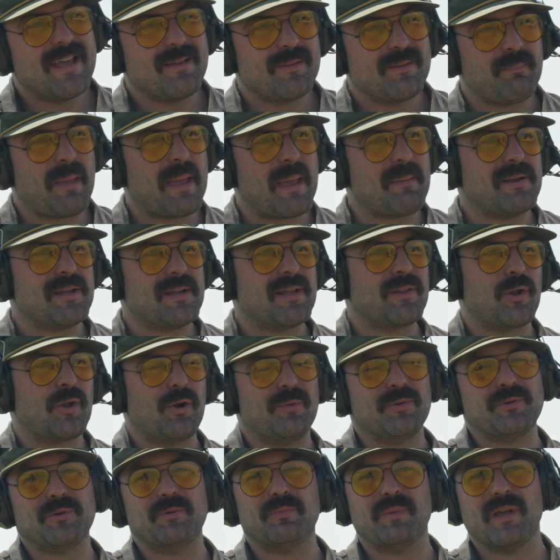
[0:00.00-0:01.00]
Maybe a little
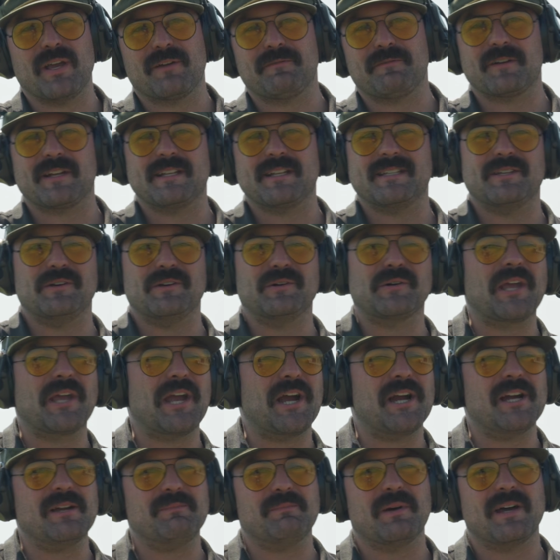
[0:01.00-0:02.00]
bit too big for concealed
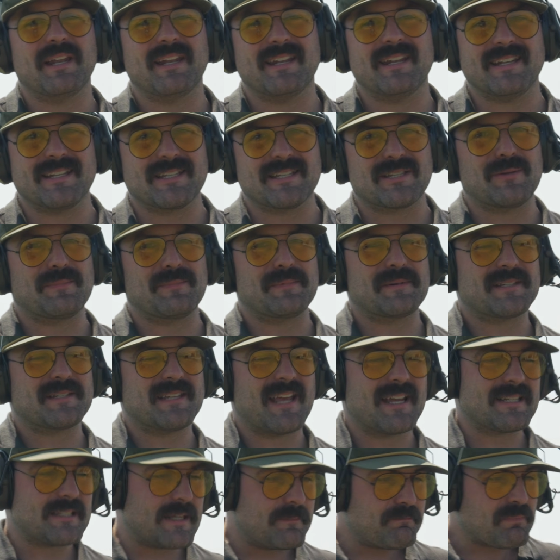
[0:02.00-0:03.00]
carry, but it is super
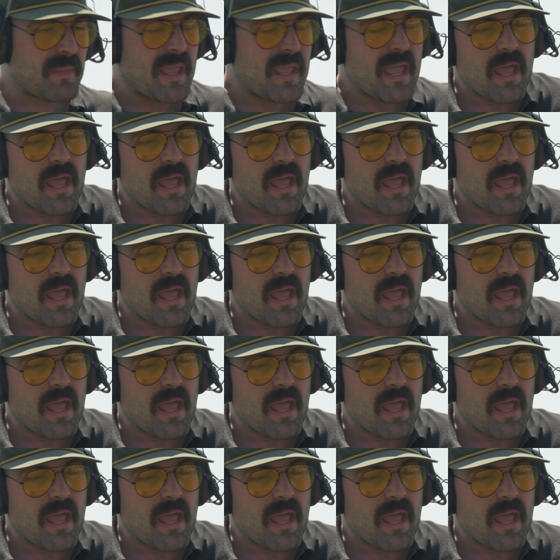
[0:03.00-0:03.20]
sexy.